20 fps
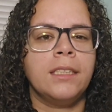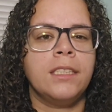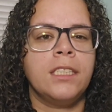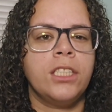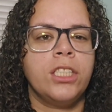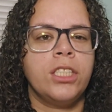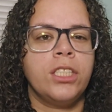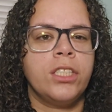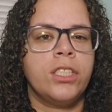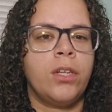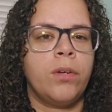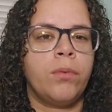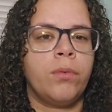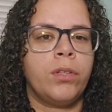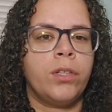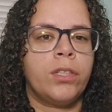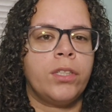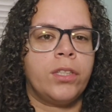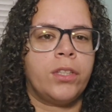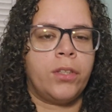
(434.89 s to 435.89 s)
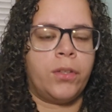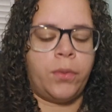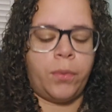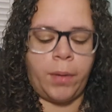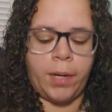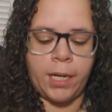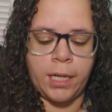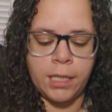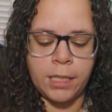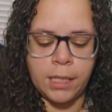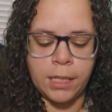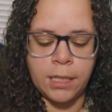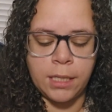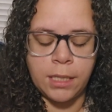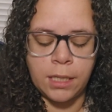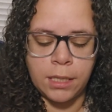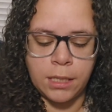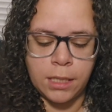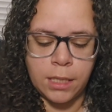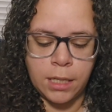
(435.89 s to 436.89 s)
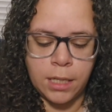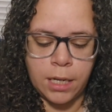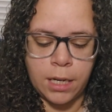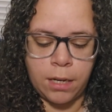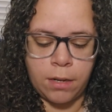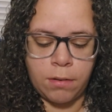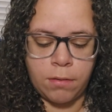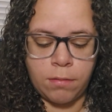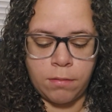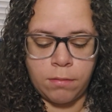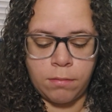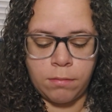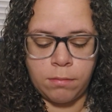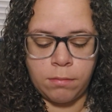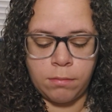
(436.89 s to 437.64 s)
stitches don't look the greatest on 16 count.